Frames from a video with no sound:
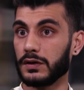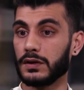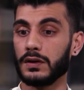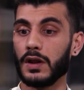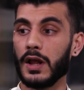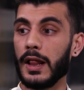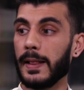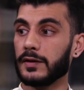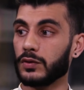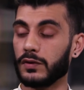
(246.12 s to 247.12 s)
until
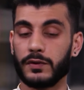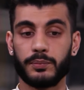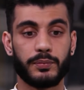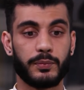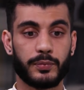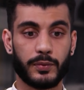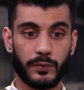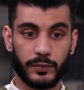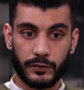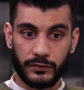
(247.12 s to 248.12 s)
sort of the
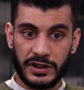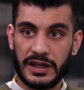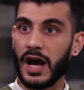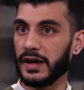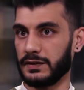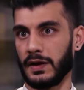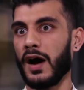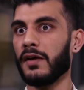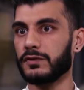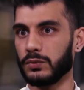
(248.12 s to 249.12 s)
realizing
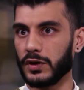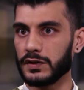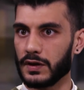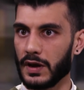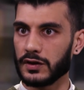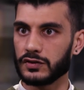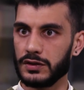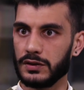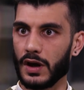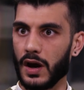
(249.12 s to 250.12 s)
afterwards that
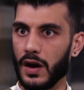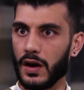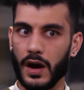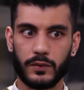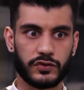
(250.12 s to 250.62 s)
actually I